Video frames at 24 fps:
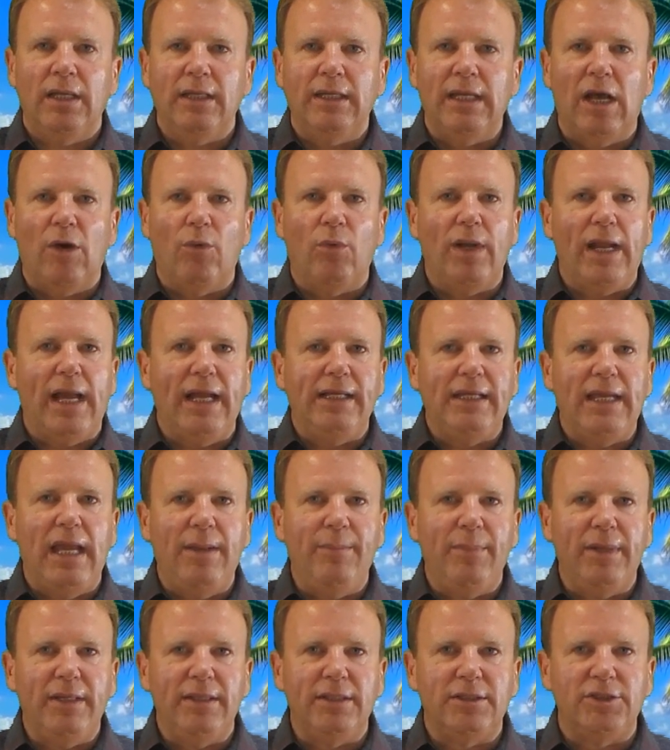Now, when I
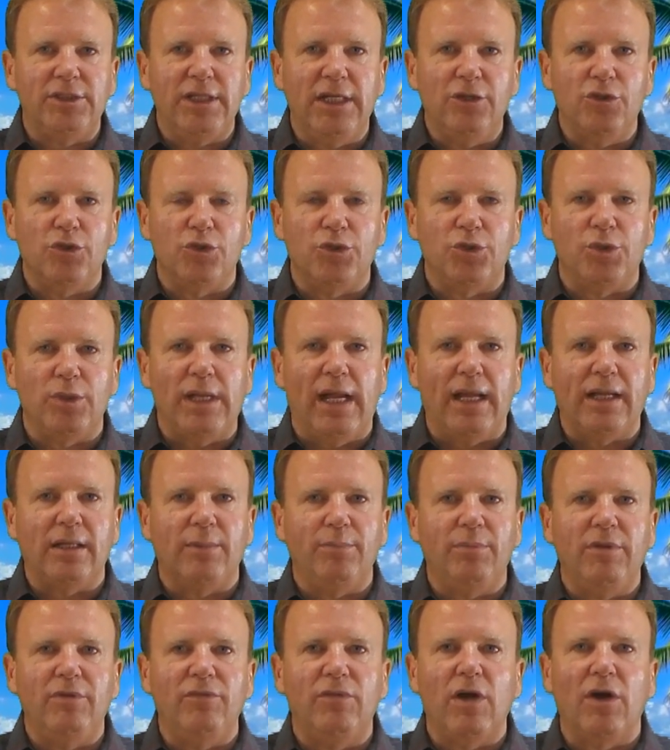came into this industry, I
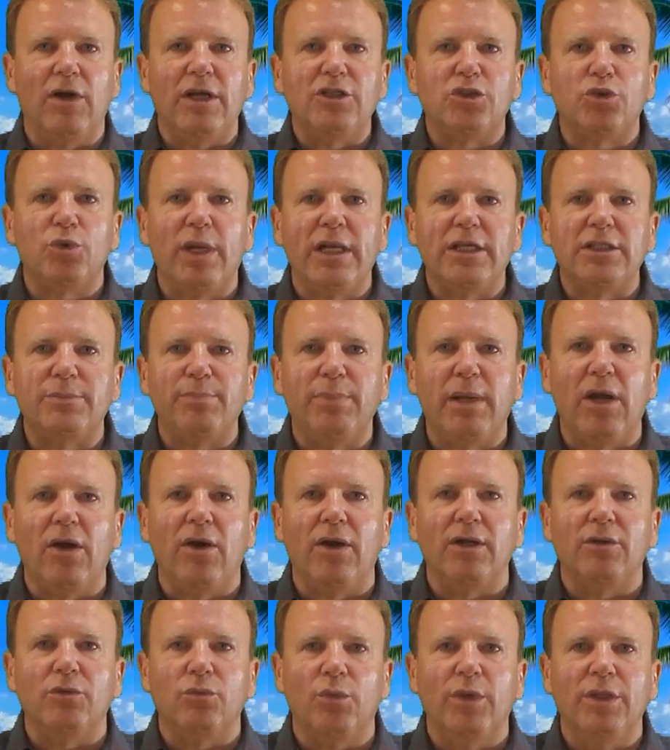can be very
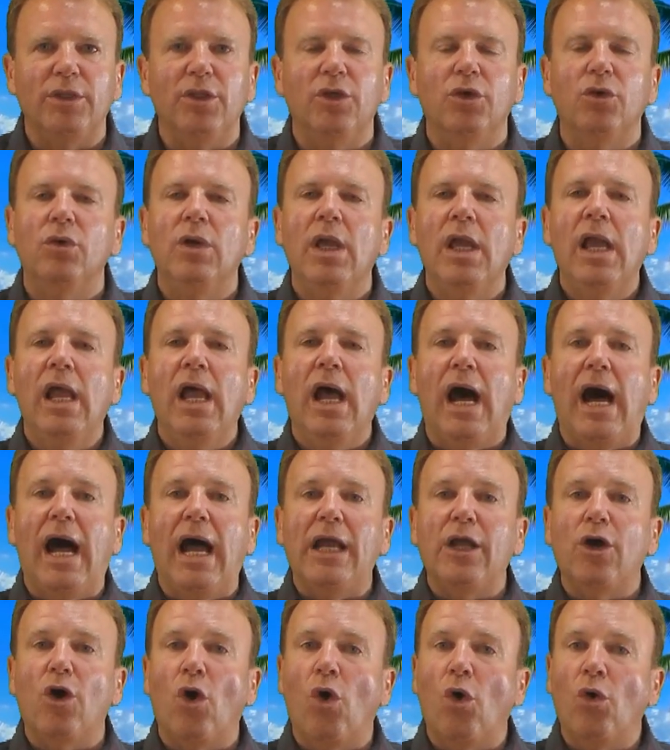transparent with you.
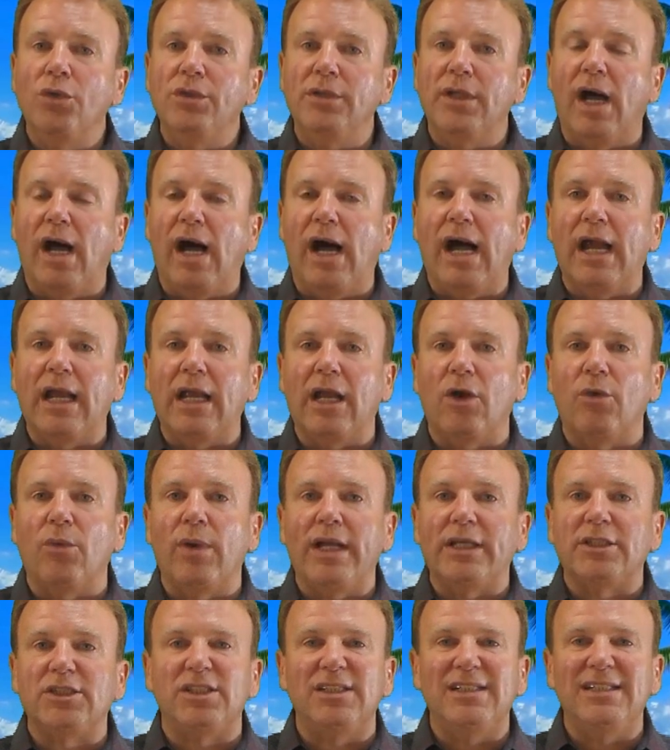I owed the
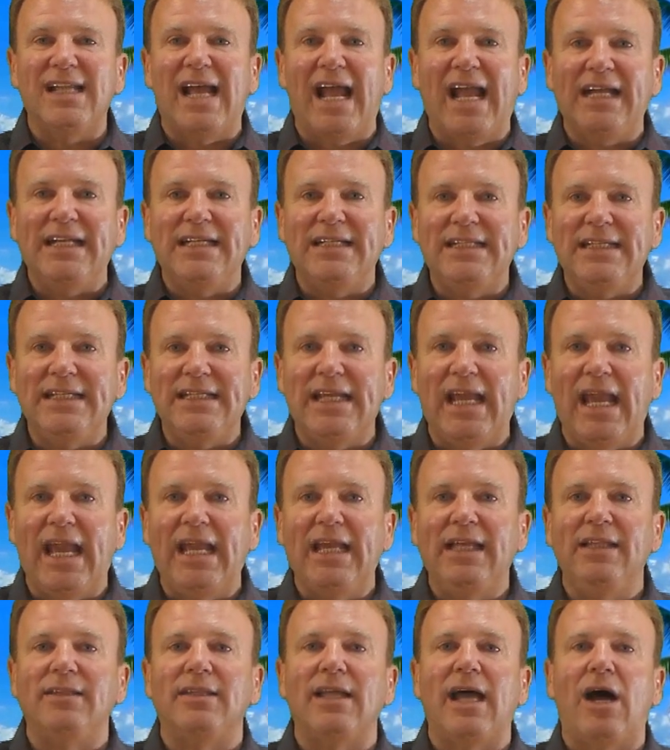IRS
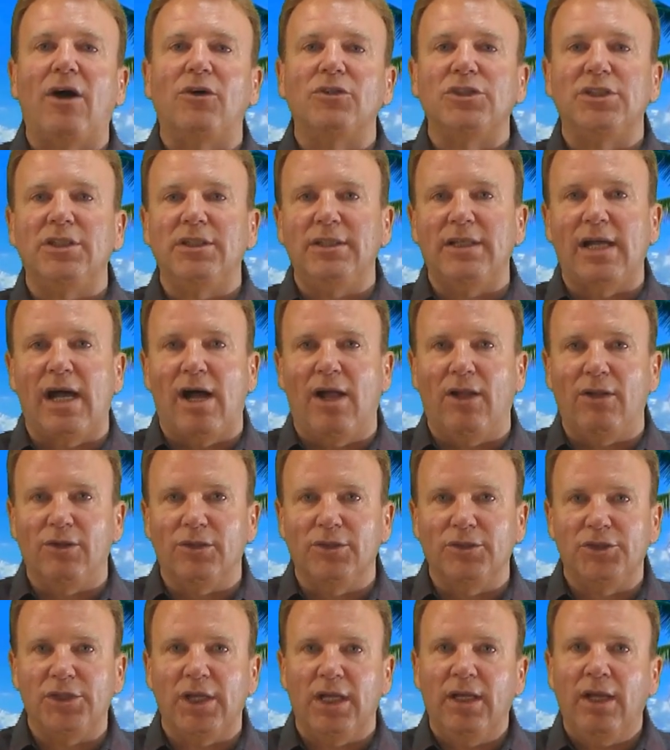
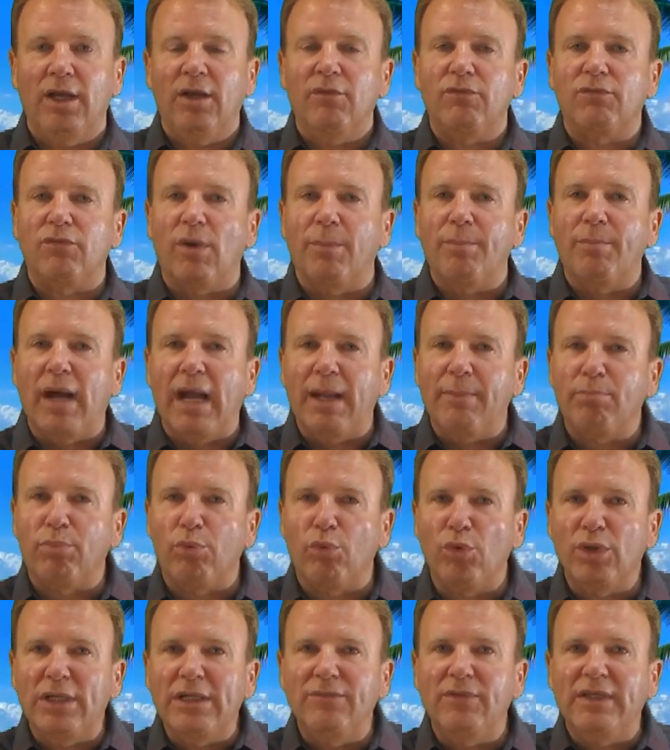$98,000 from my
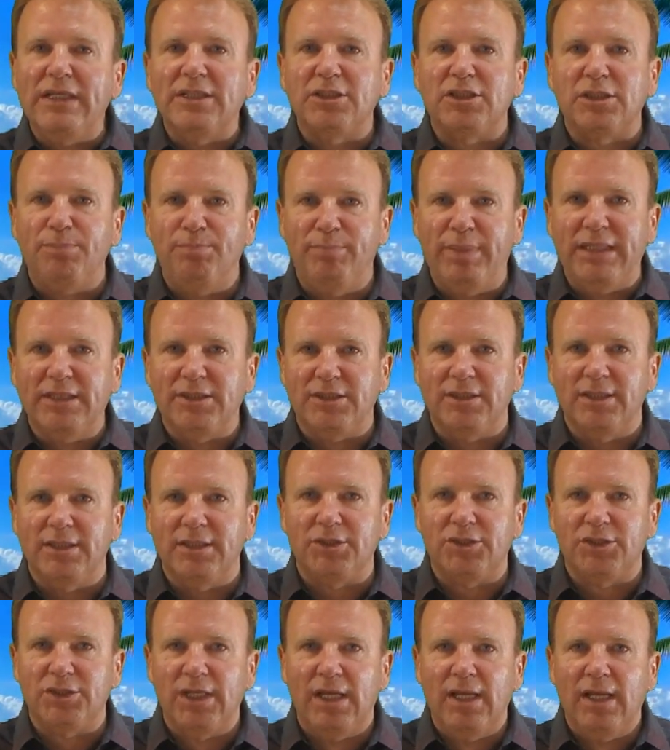previous
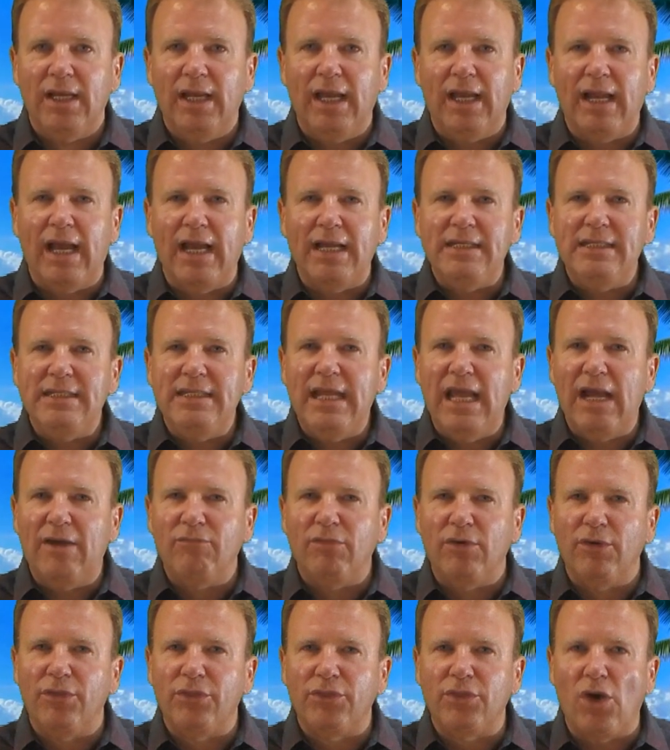business, and I
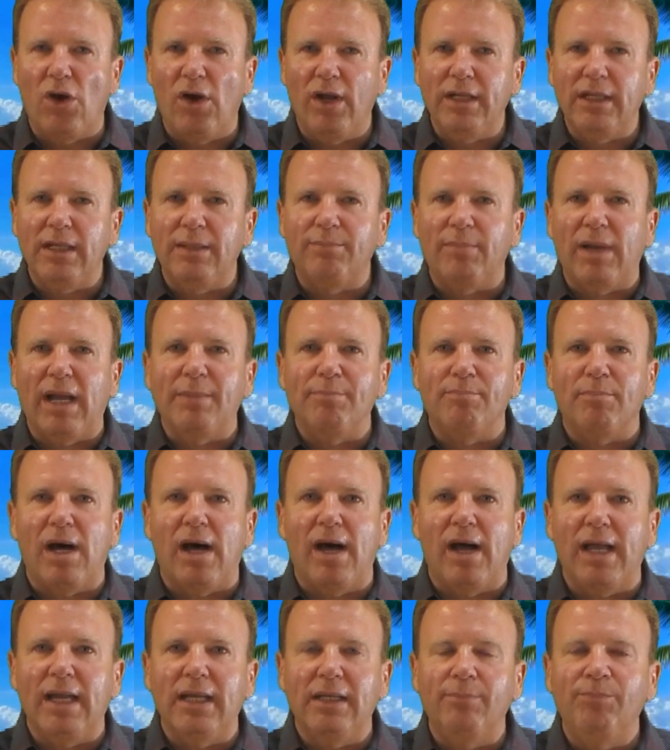never thought in my
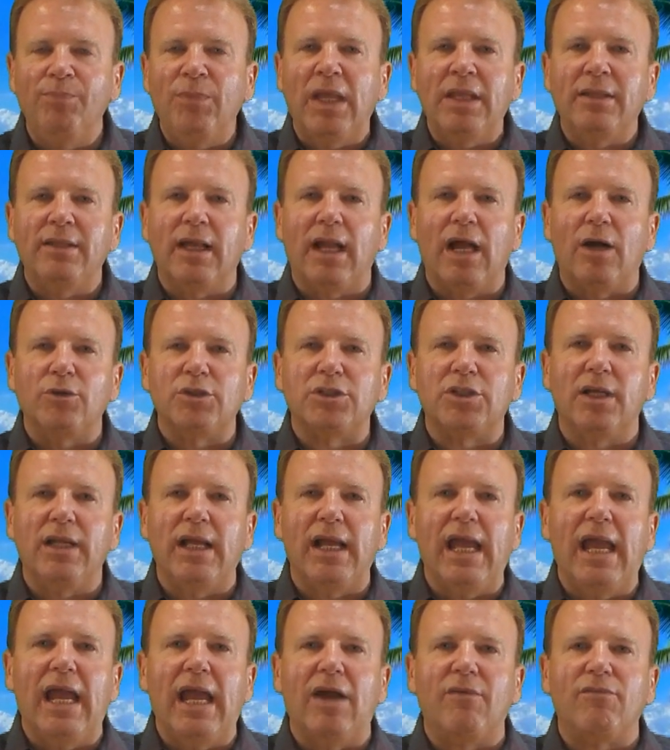mind that I was going
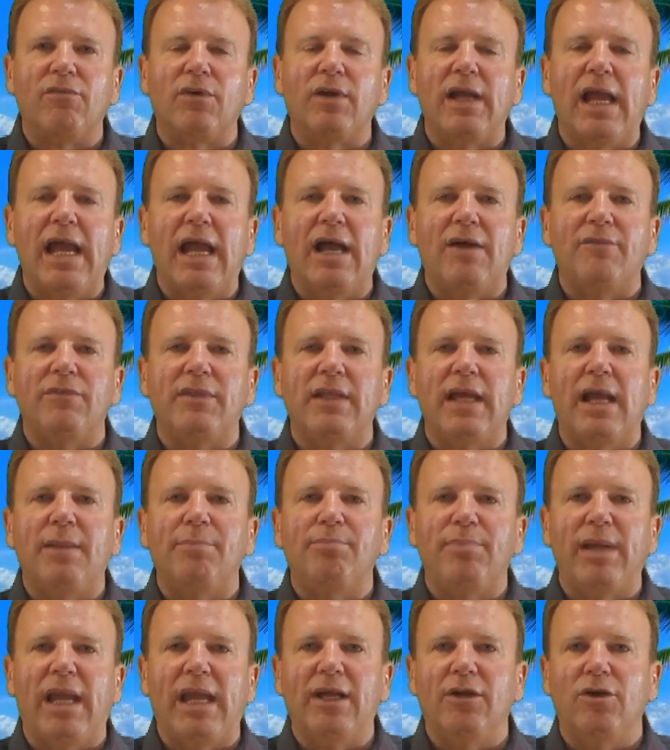to ever have
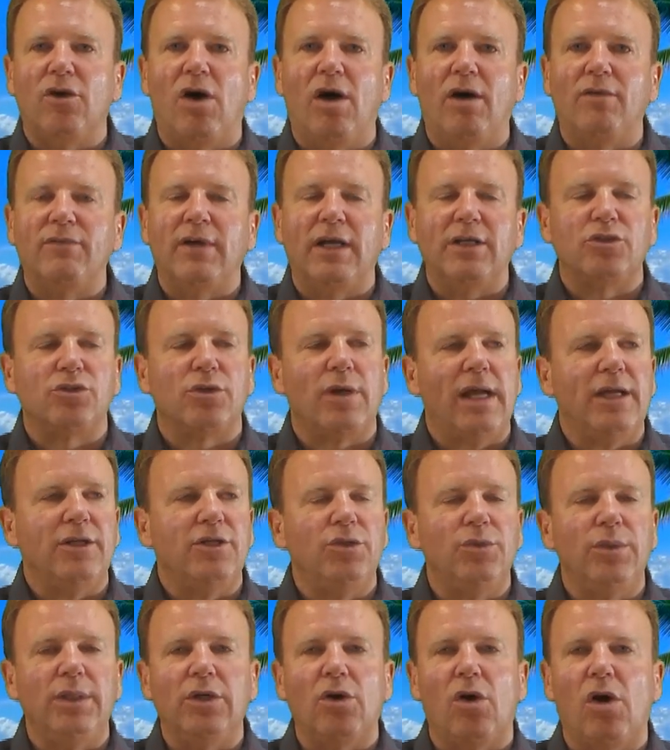that paid off. I tried
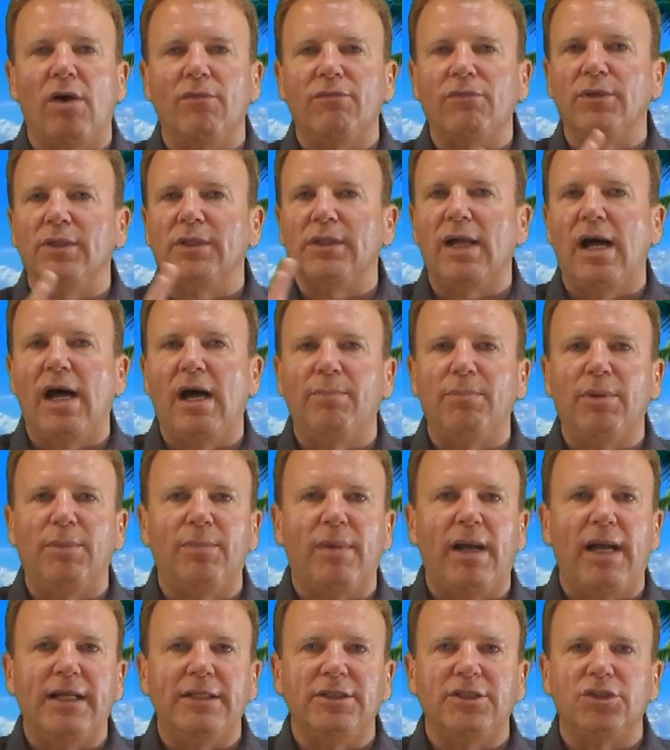doing offer and
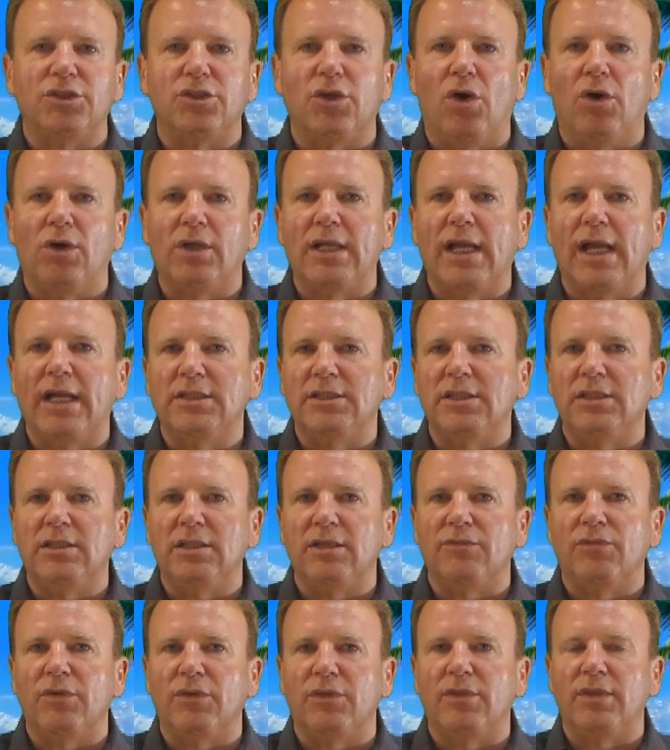compromises, all kinds of
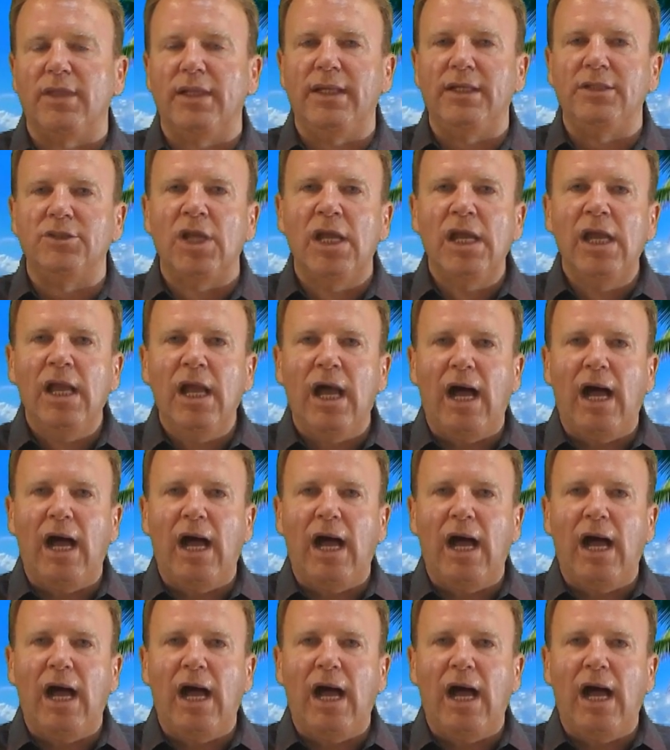different things.